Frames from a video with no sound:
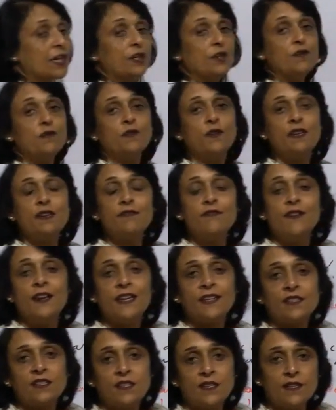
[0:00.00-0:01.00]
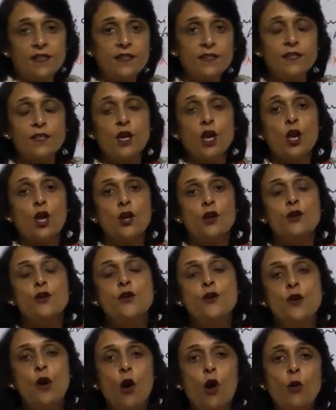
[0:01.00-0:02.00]
kind of reflexes,
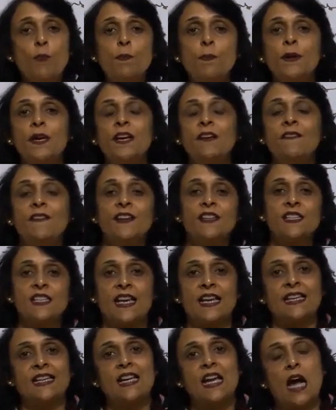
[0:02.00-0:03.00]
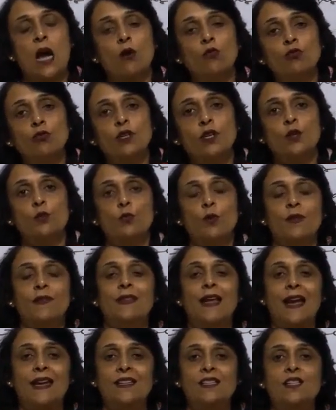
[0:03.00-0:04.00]
no previous encounter with
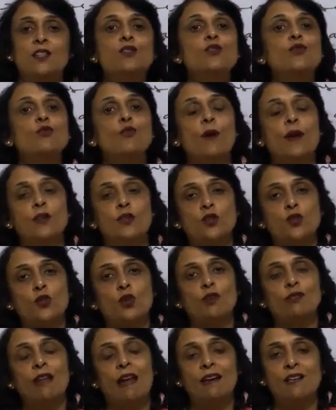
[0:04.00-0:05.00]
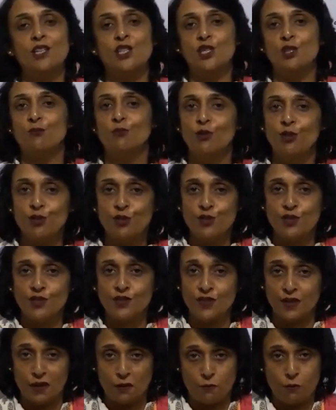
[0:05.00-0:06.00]
that situation or that stimulus
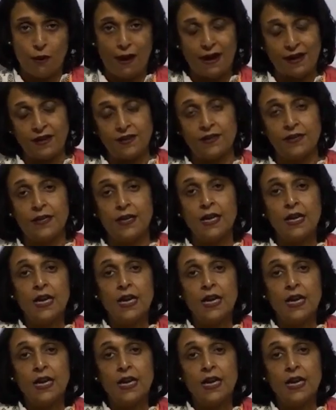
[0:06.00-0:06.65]
is required.